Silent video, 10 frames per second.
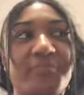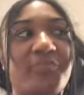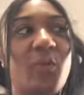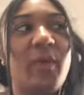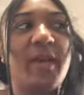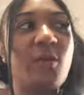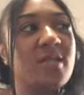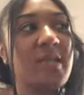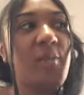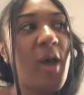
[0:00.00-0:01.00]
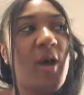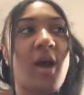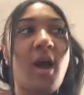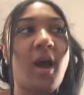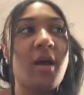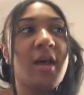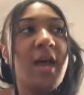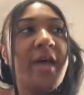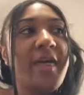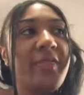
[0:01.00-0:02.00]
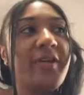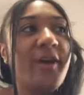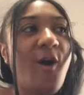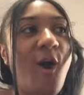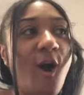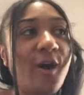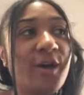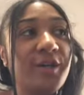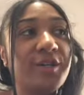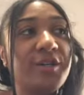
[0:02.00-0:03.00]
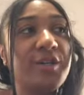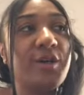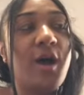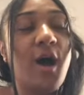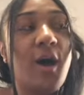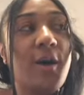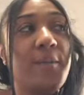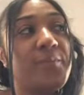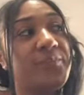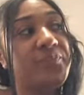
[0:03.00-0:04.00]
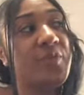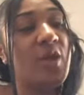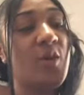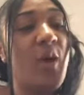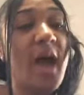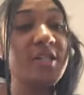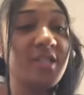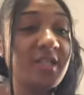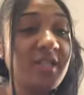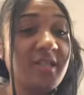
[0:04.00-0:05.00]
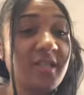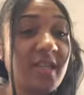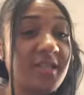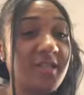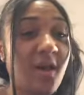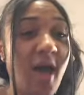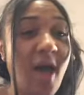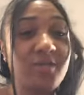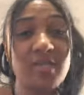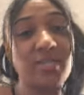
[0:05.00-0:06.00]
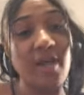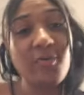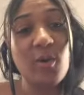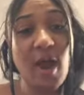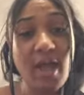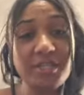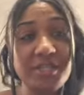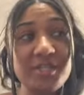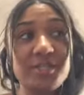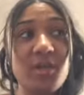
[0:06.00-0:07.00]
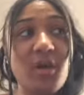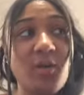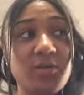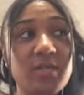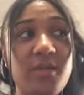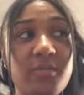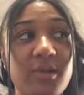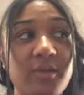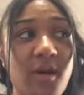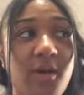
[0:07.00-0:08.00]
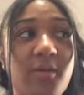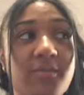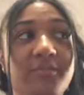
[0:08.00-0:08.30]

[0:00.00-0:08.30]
We don't see my car. There are garages. These houses have garages. So some, you know,